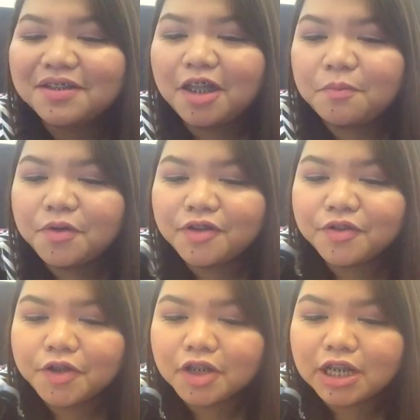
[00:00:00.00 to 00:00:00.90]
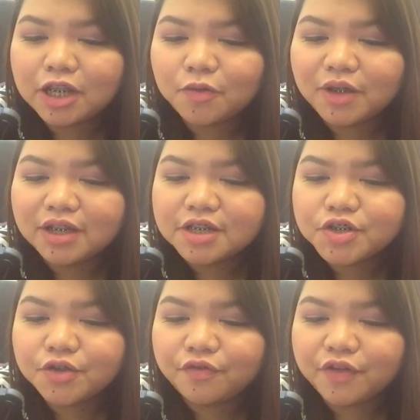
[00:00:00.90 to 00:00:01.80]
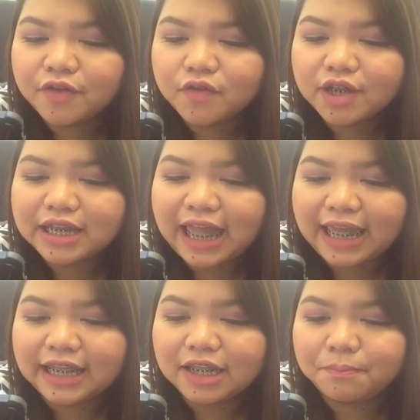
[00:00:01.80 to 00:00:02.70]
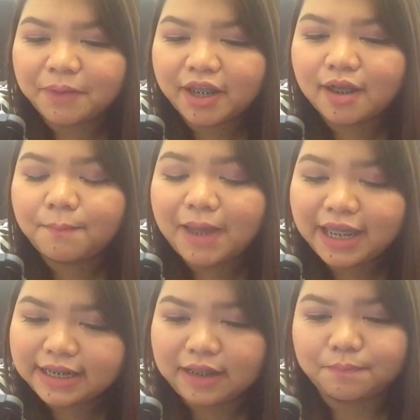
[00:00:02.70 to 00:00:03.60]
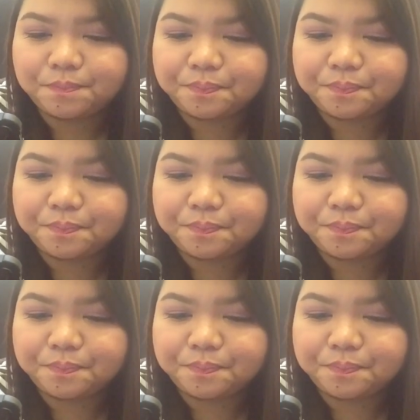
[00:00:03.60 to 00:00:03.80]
Number 13, what is your favorite high-end makeup item?